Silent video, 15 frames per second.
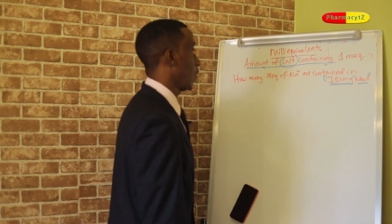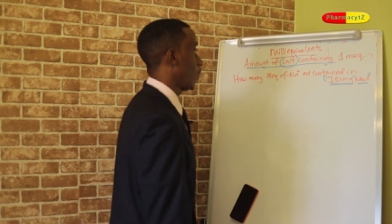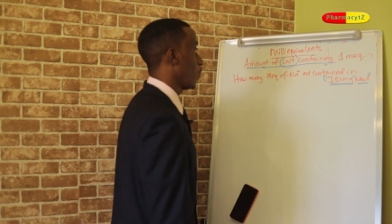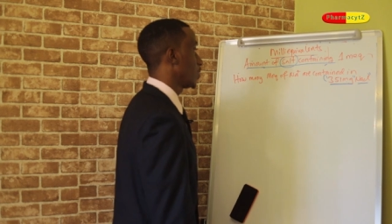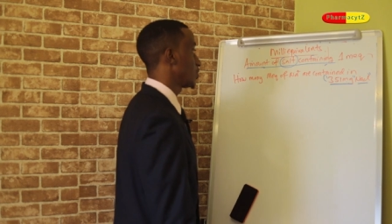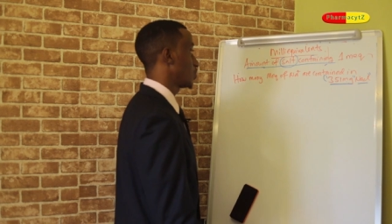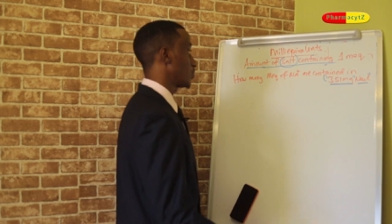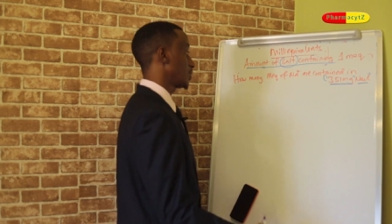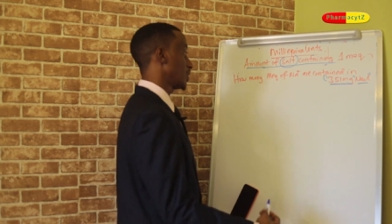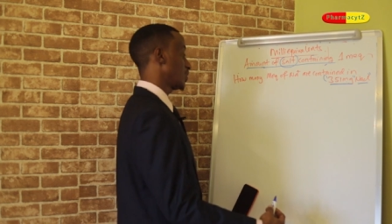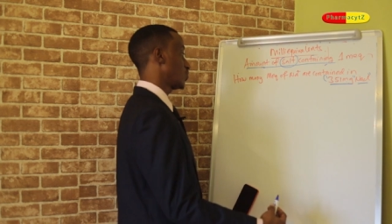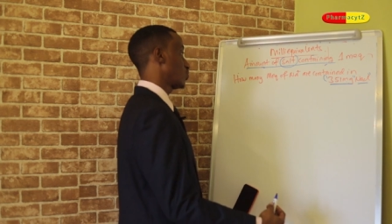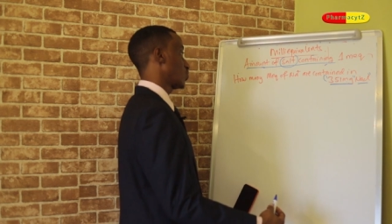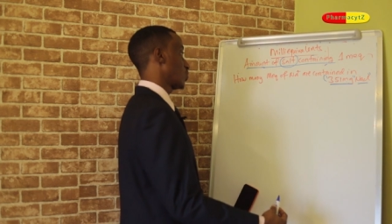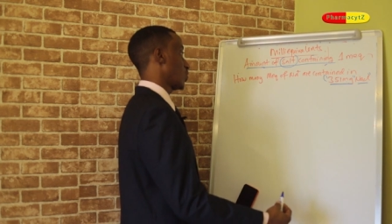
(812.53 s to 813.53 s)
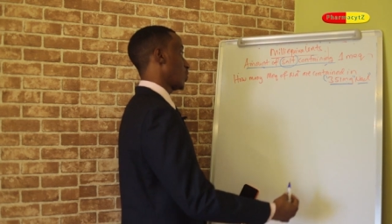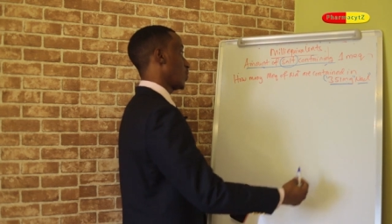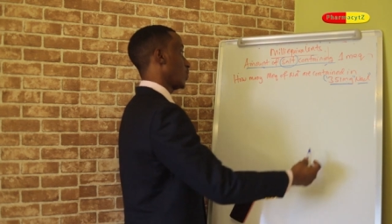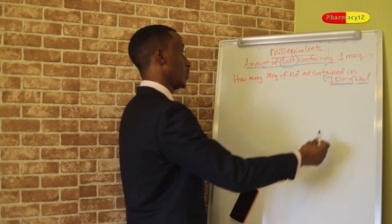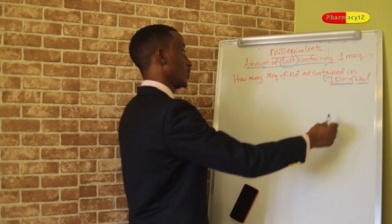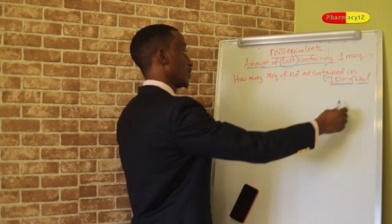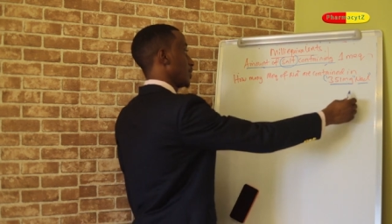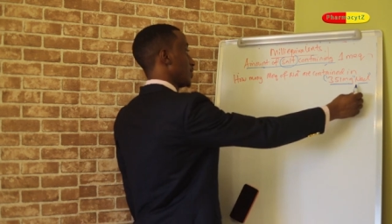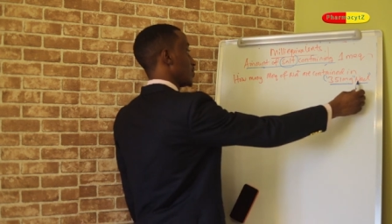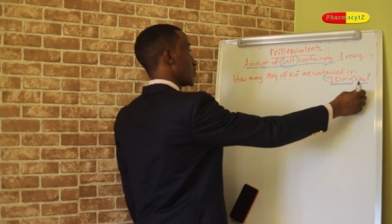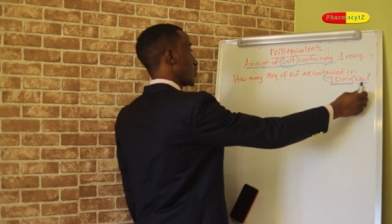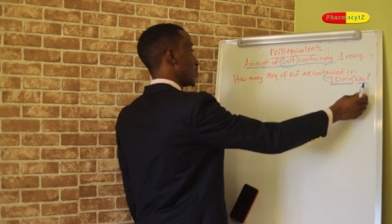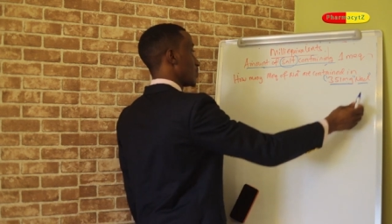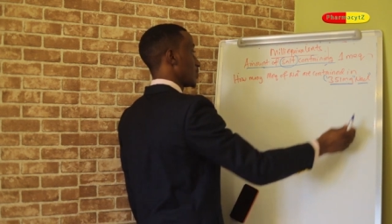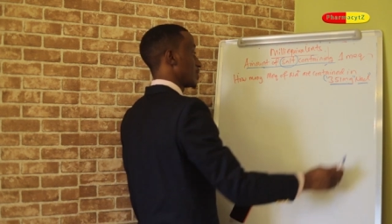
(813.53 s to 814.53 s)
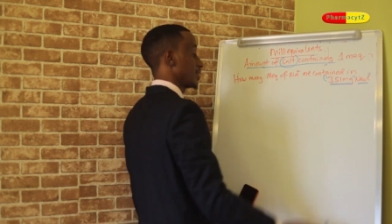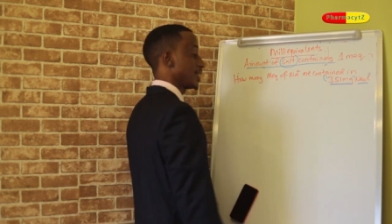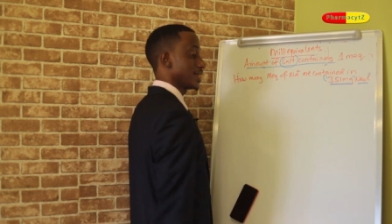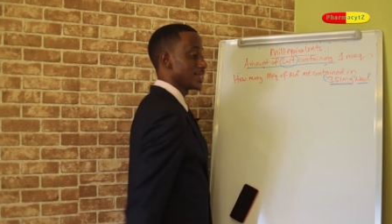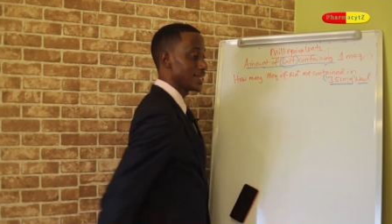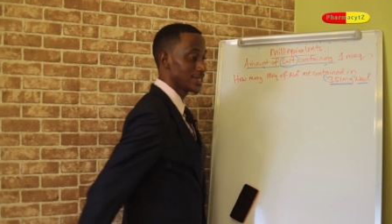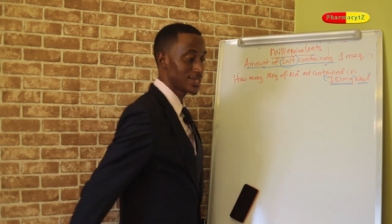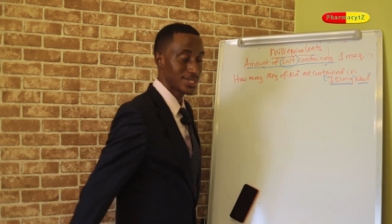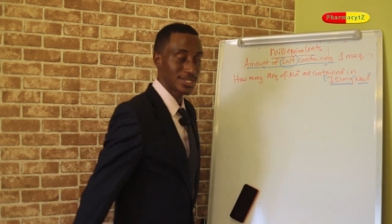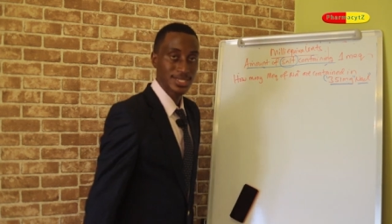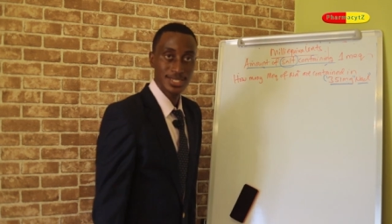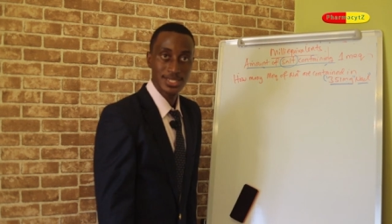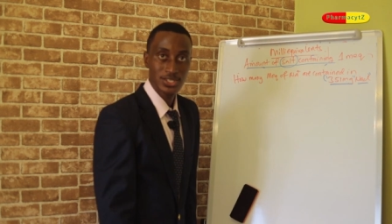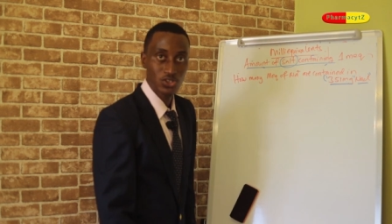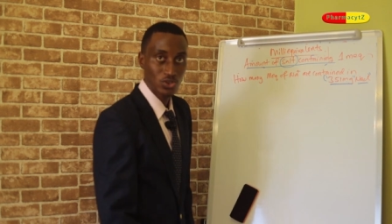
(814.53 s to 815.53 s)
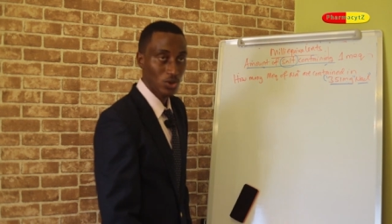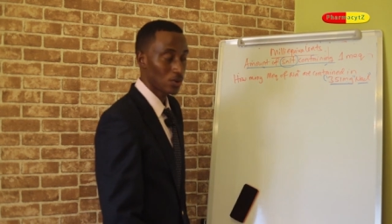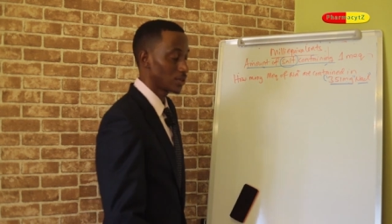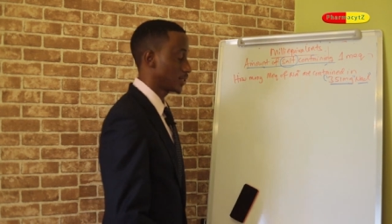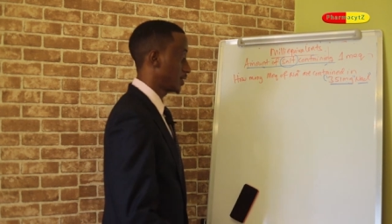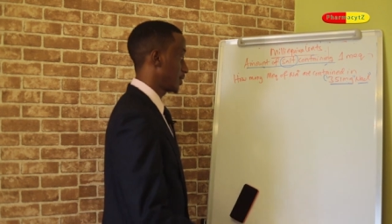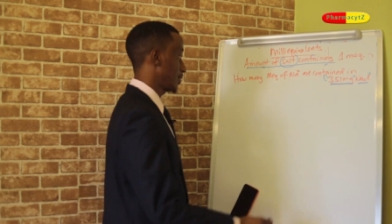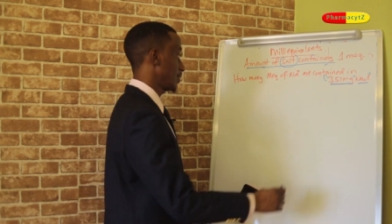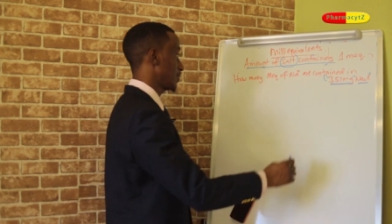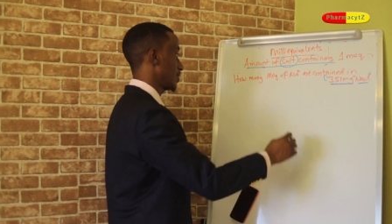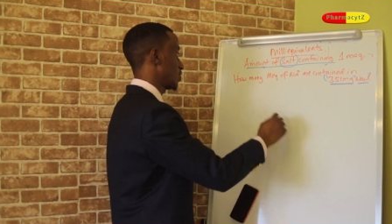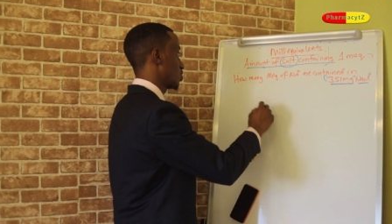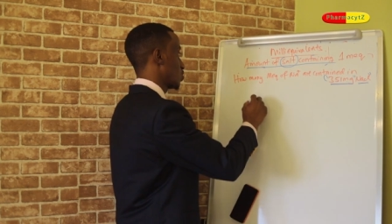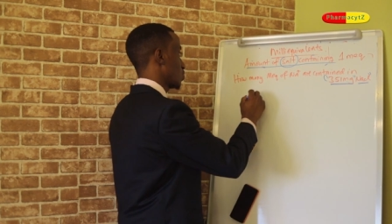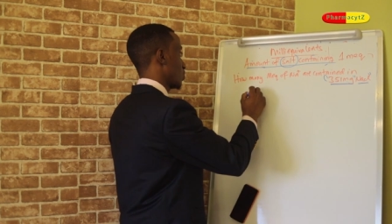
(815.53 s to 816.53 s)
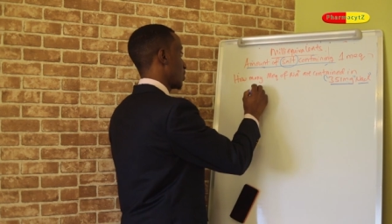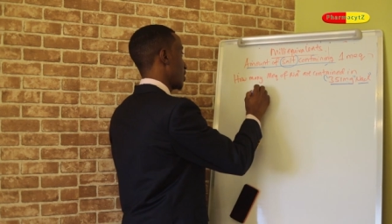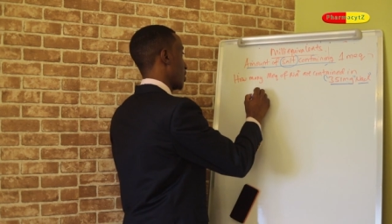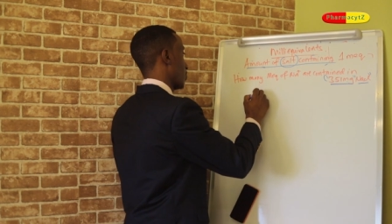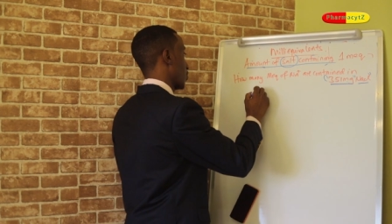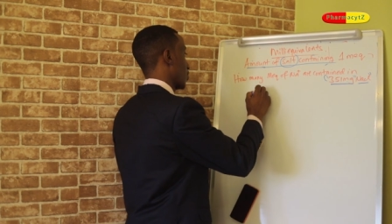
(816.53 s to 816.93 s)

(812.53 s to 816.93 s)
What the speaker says: What you need to know is to consider this salt. This is sodium